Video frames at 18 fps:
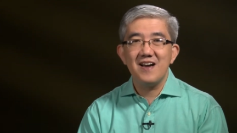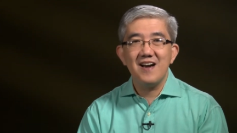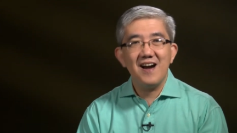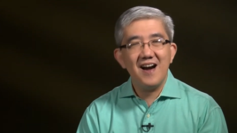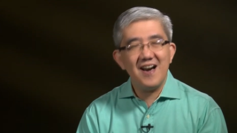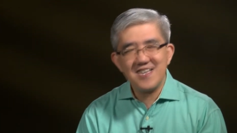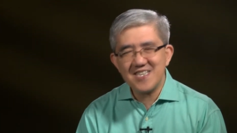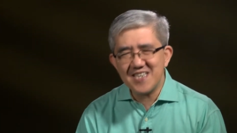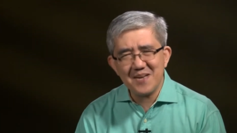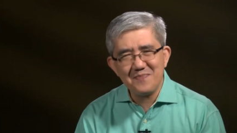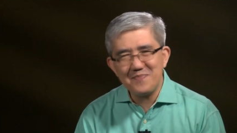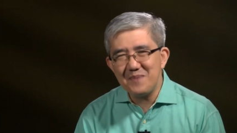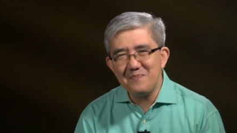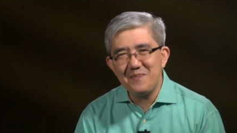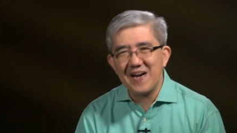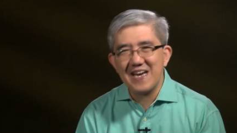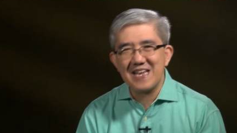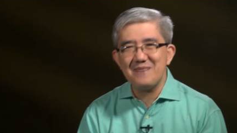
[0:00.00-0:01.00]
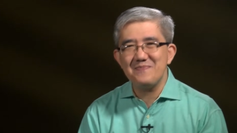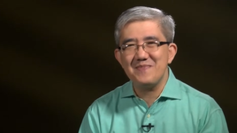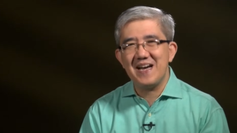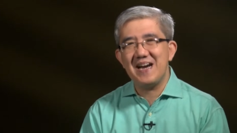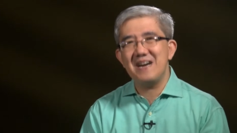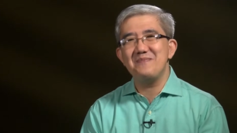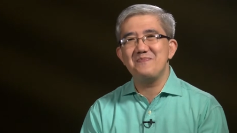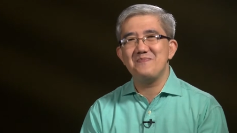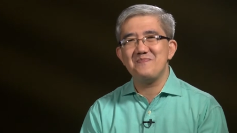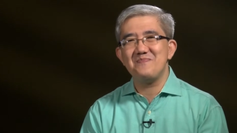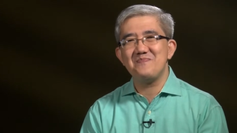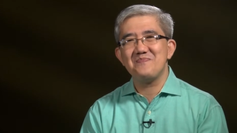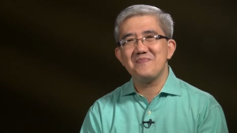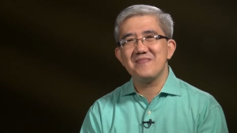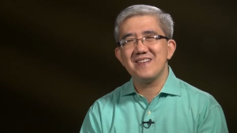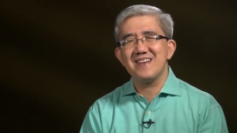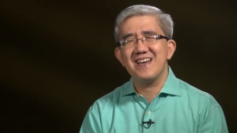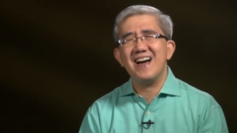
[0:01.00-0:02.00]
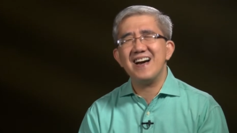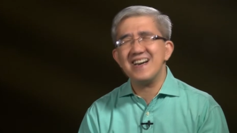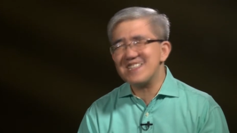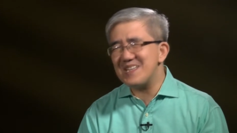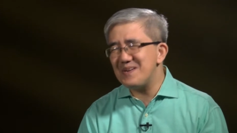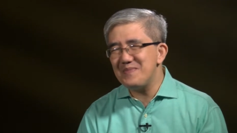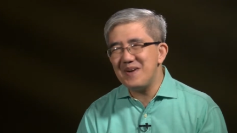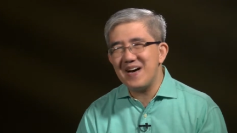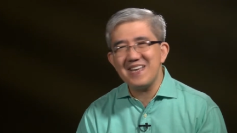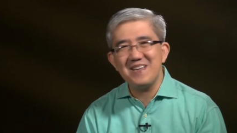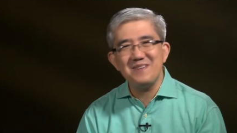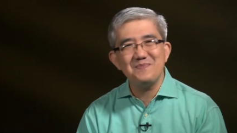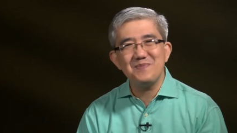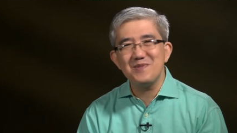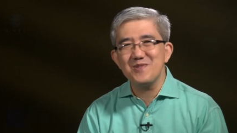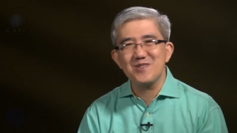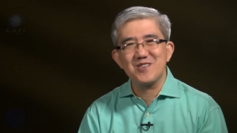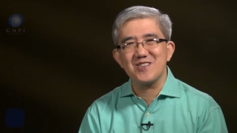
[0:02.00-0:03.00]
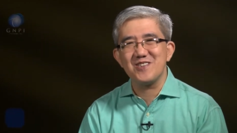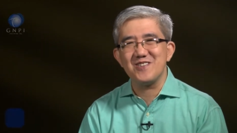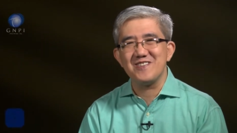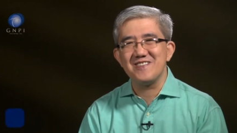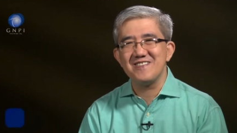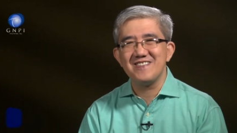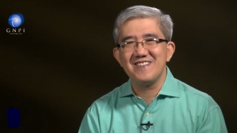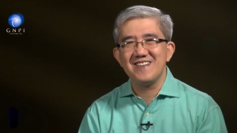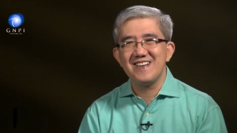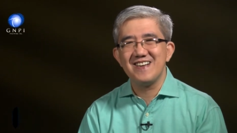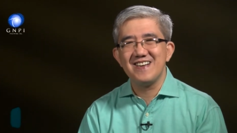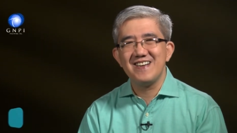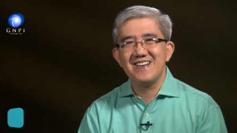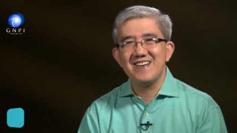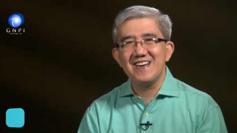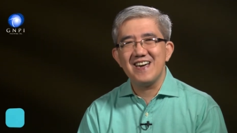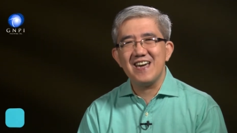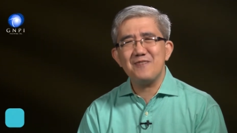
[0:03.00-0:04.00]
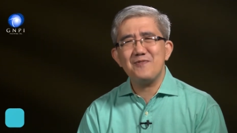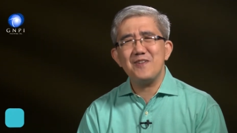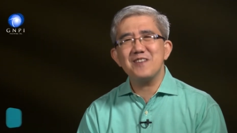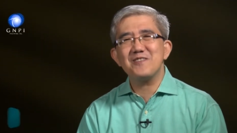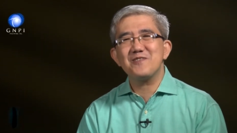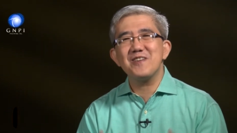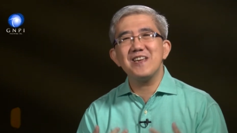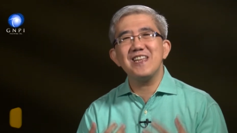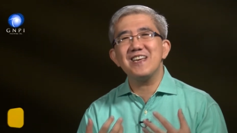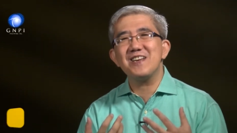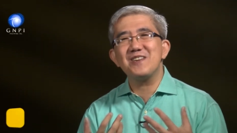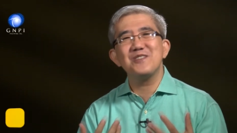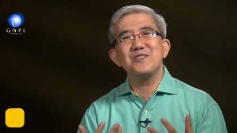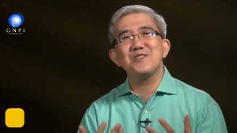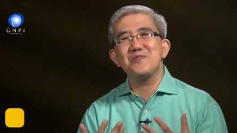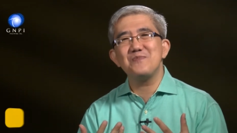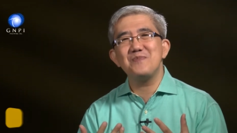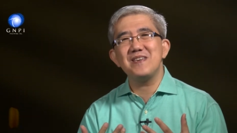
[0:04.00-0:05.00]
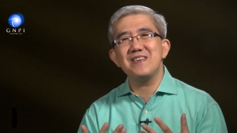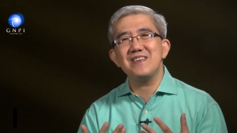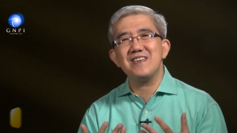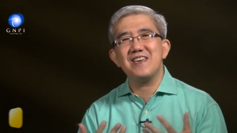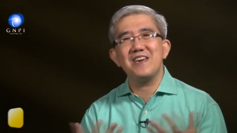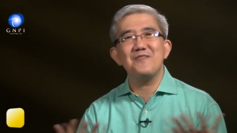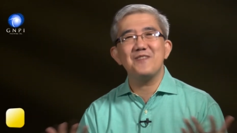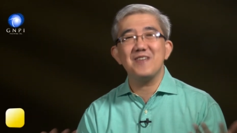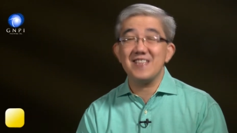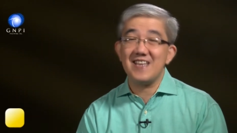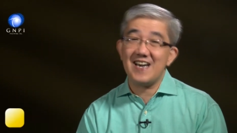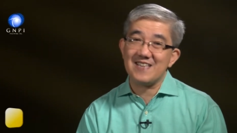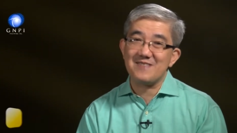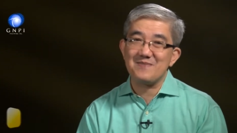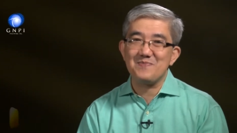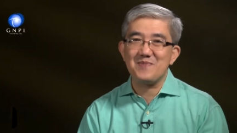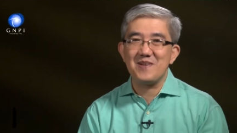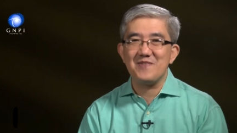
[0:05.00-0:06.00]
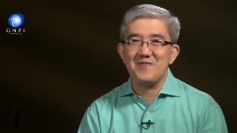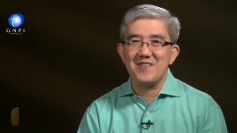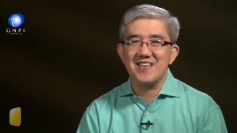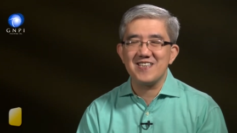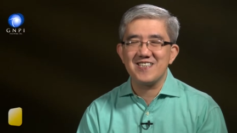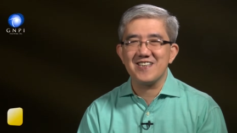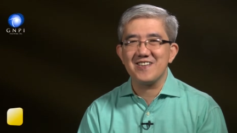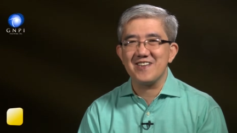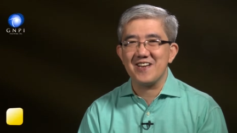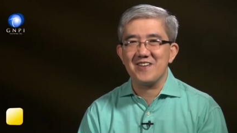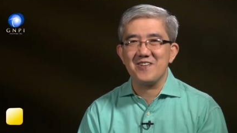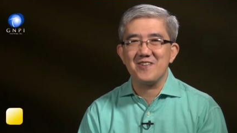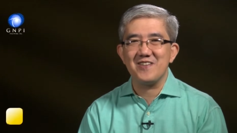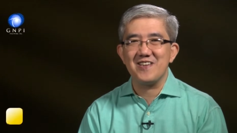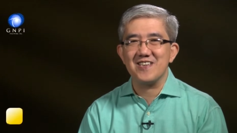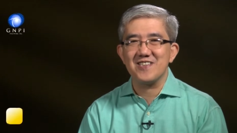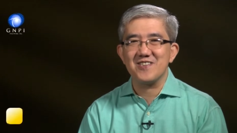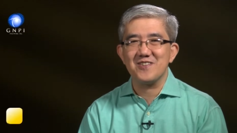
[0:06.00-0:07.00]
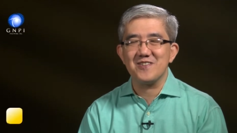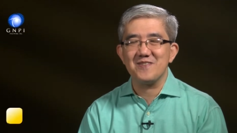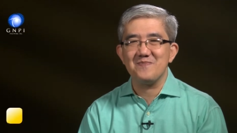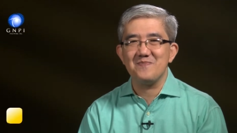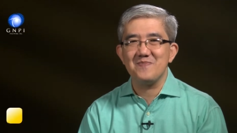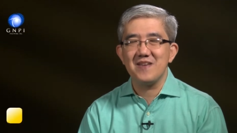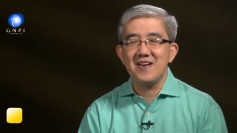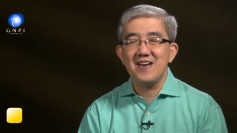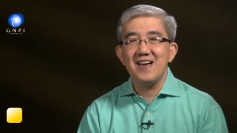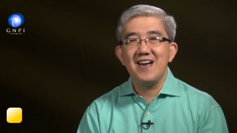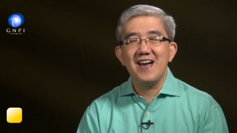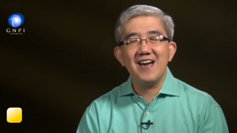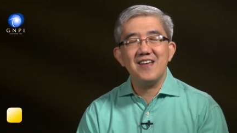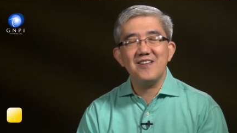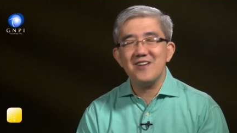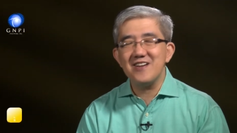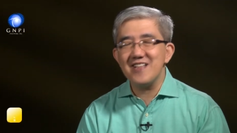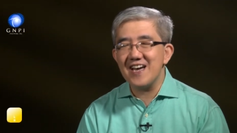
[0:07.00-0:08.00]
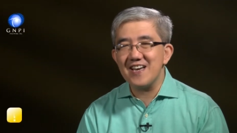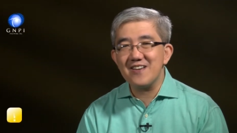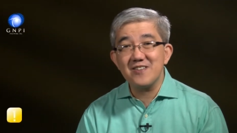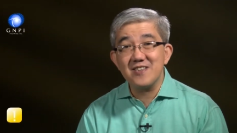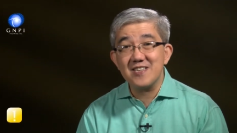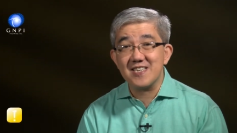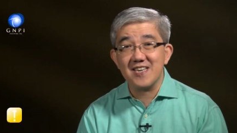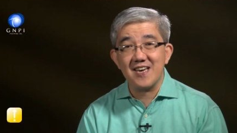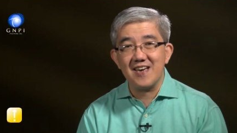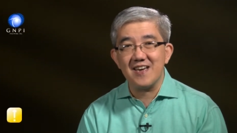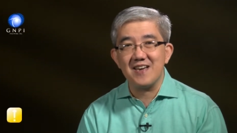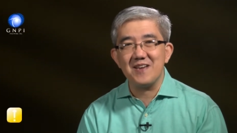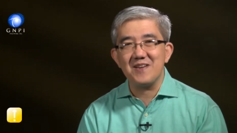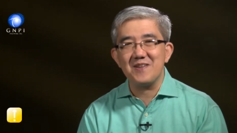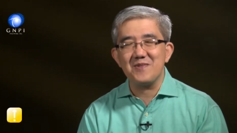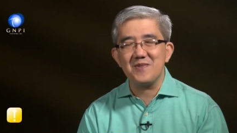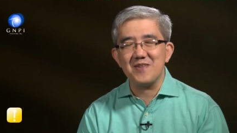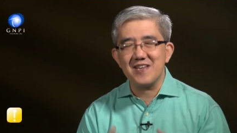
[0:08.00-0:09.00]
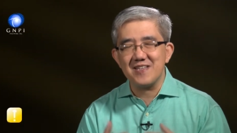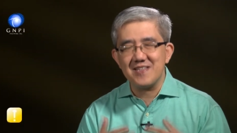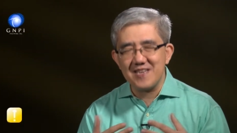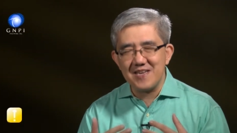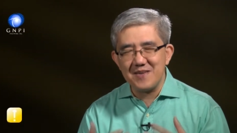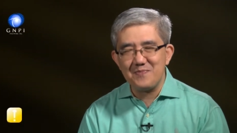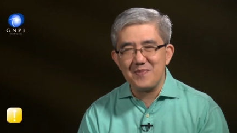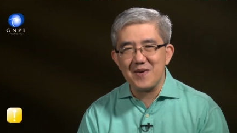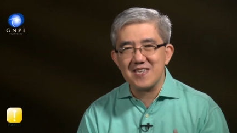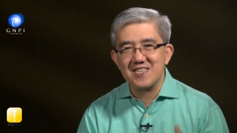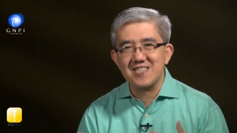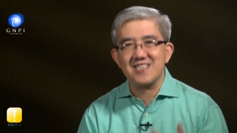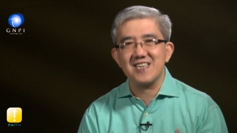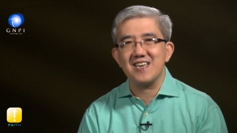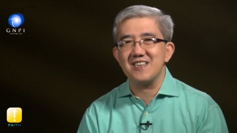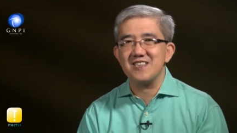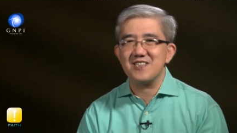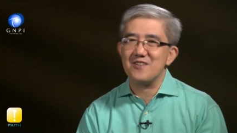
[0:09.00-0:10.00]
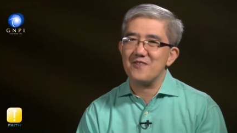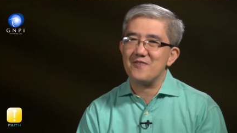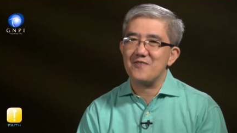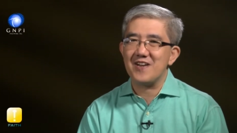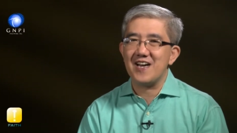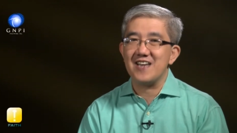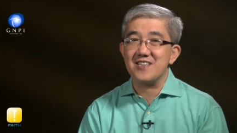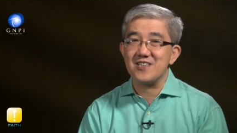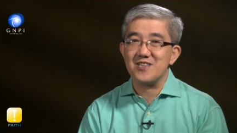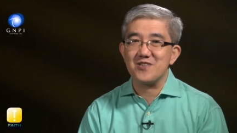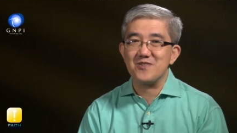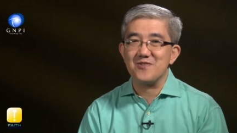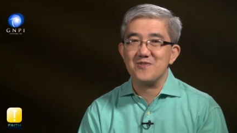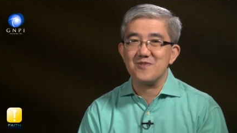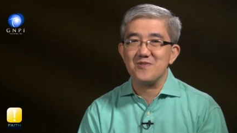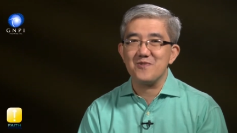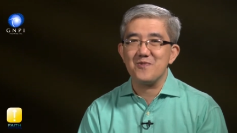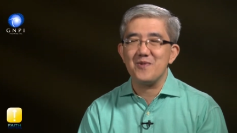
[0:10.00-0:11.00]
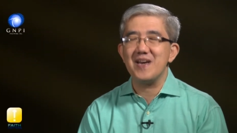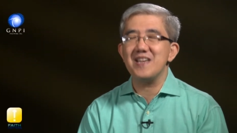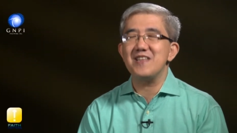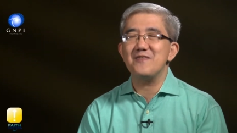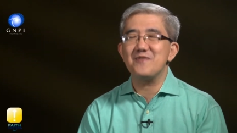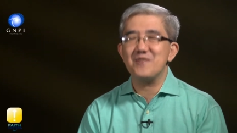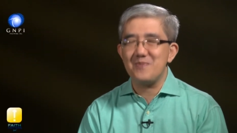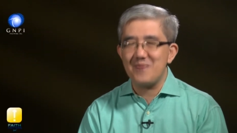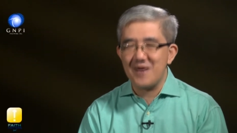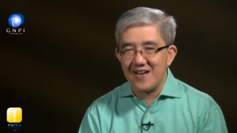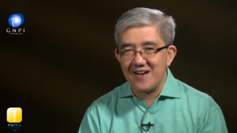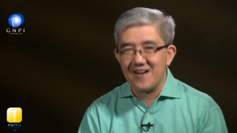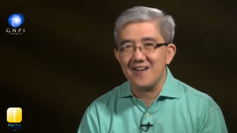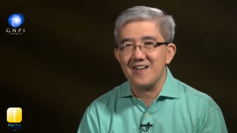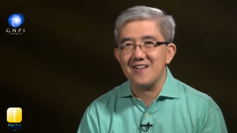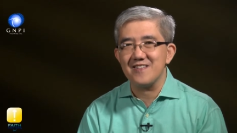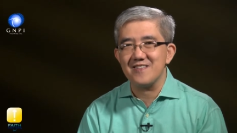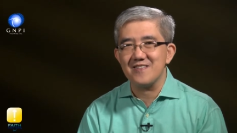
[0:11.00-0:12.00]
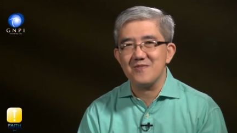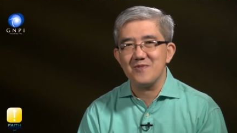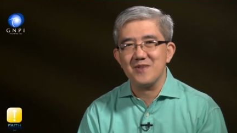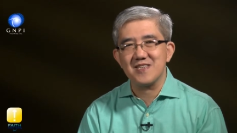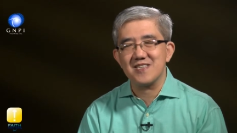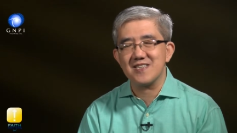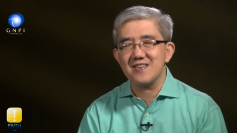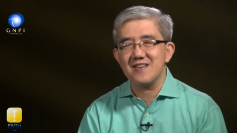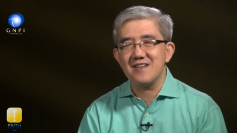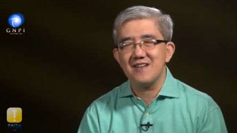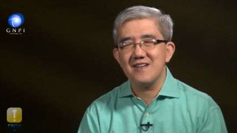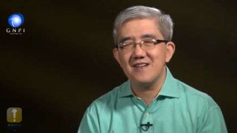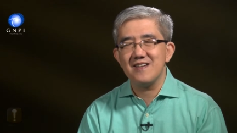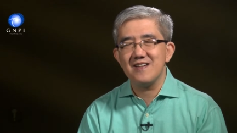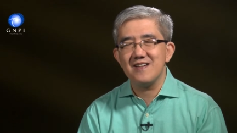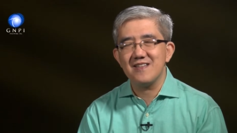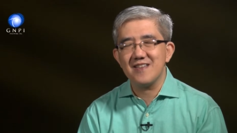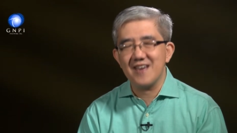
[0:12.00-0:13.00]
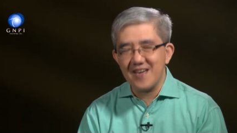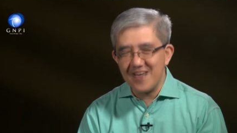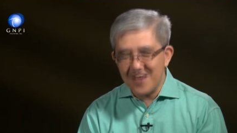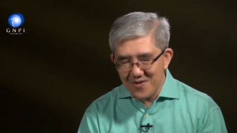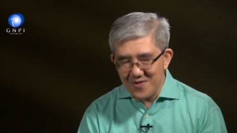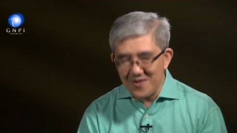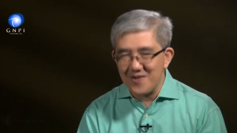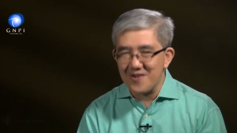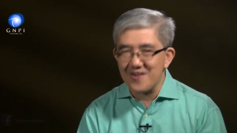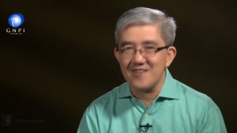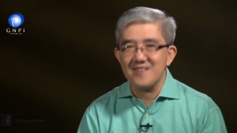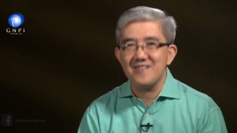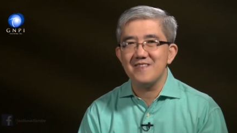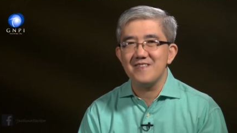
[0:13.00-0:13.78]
Ang sarap ng pakiramdam, nakataba ng puso. It felt really good to be given that privilege and recognition. And all I could say with the deepest sense of gratitude, welling from my heart, was, Thank you, Lord